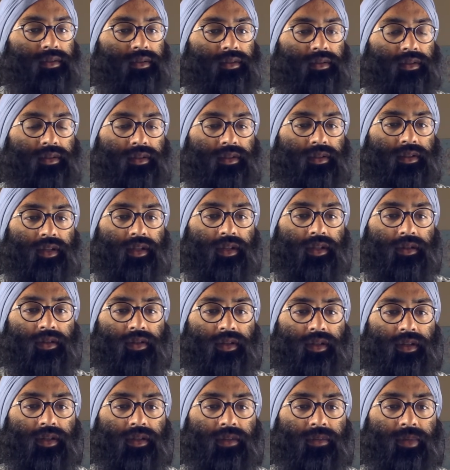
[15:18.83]
It's not
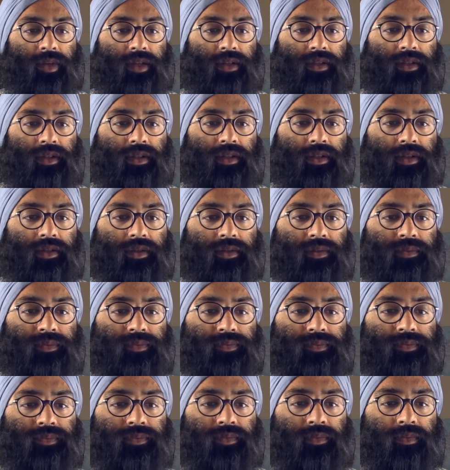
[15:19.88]
looking the best here.
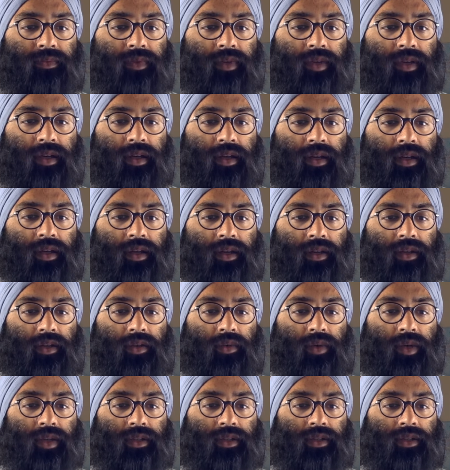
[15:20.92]
You know
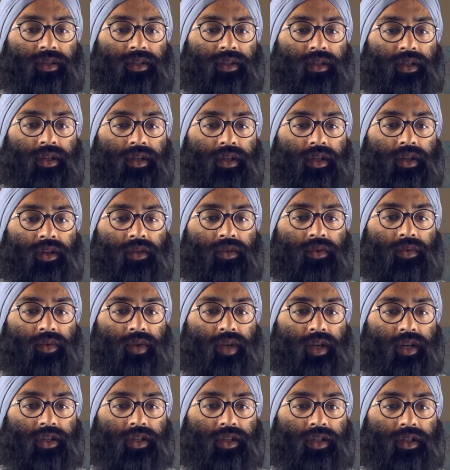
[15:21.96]
what? We're
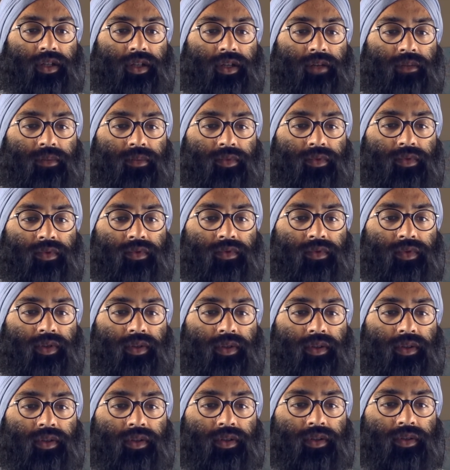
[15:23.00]
actually going to move
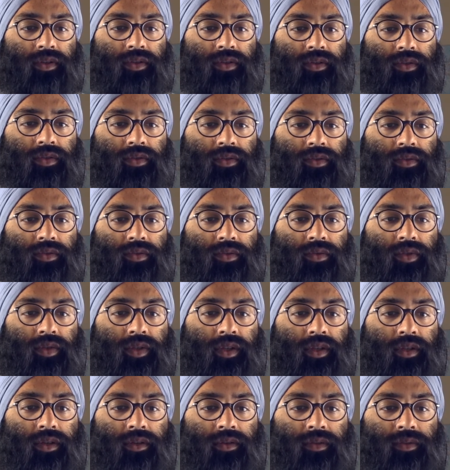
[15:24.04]
you
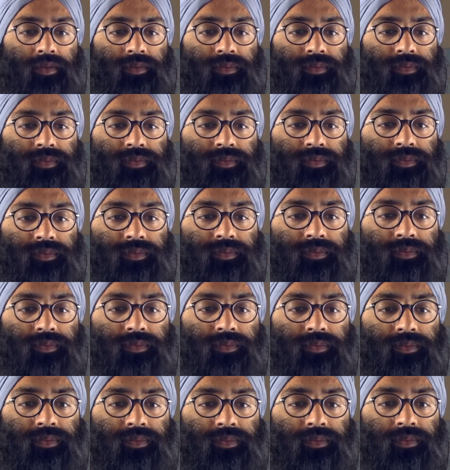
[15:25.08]
here
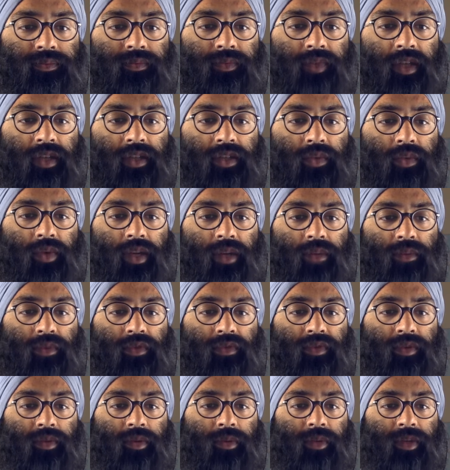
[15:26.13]
as a waiting
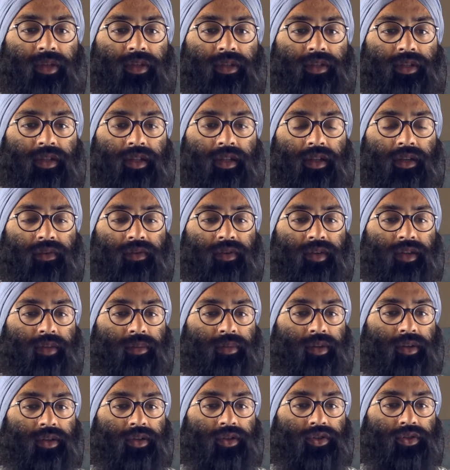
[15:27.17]
move and maybe solidify the
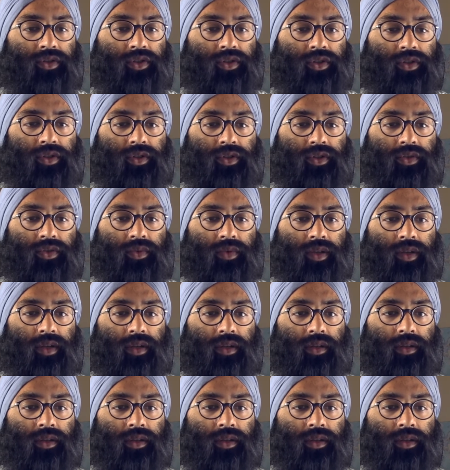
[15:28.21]
pawn structure this way.